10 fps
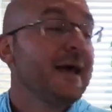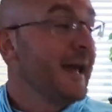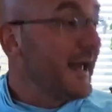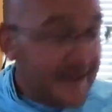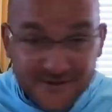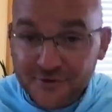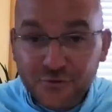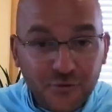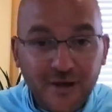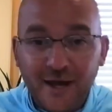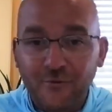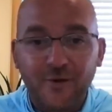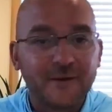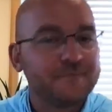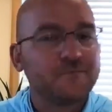and you do get
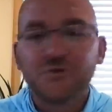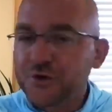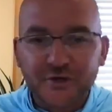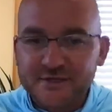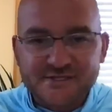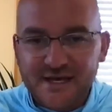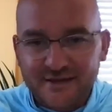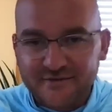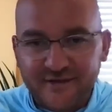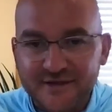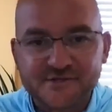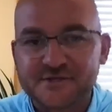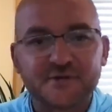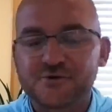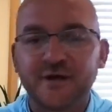one, you're going to set it to
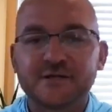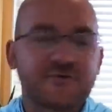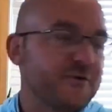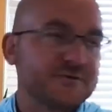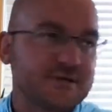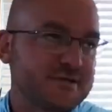instant transfers.